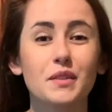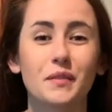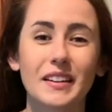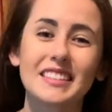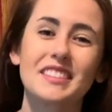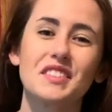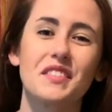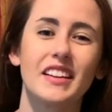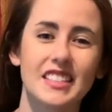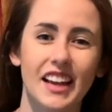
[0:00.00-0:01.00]
Welcome to
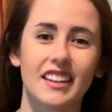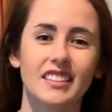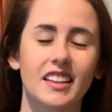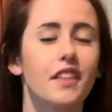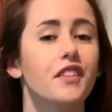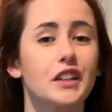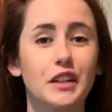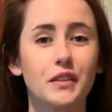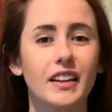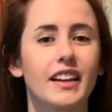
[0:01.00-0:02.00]
my channel. If you're
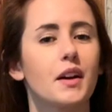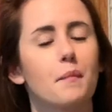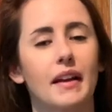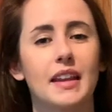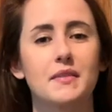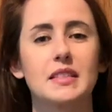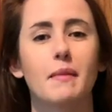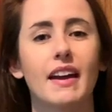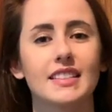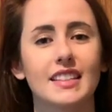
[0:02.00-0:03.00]
new here, my name is
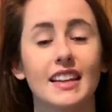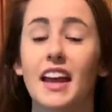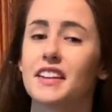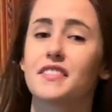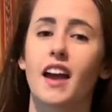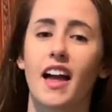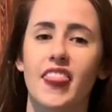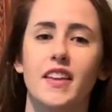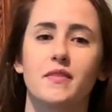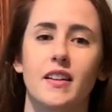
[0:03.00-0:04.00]
Madison, and if not,
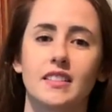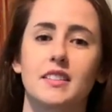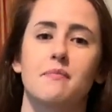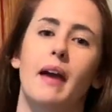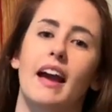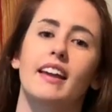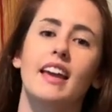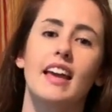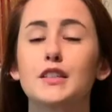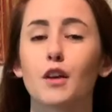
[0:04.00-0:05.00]
then welcome back.
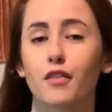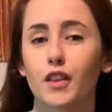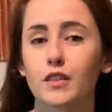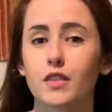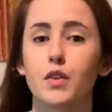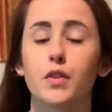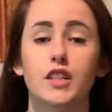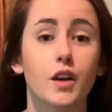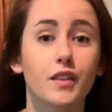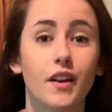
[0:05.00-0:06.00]
So for those of you that
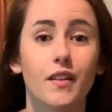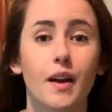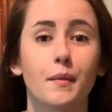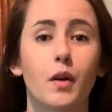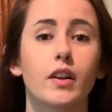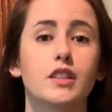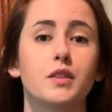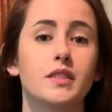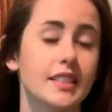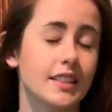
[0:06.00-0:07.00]
don't know, I'm going
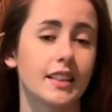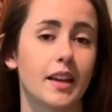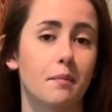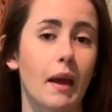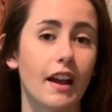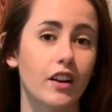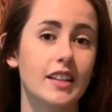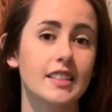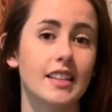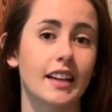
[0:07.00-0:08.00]
to Disneyland
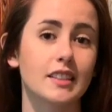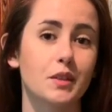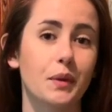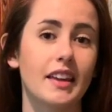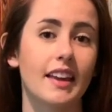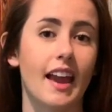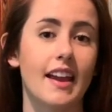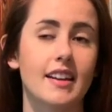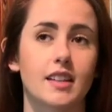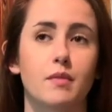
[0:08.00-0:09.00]
Paris next week,
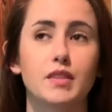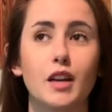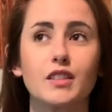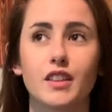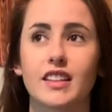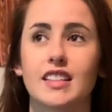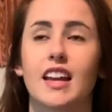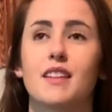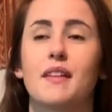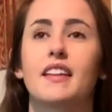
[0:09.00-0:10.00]
and I'm so
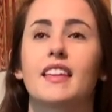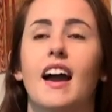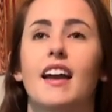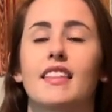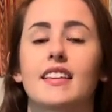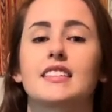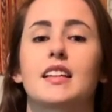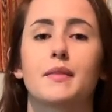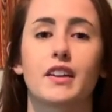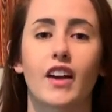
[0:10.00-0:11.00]
excited about that. I think it's
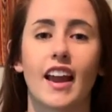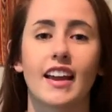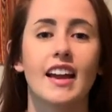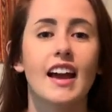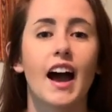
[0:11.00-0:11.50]
gonna be great.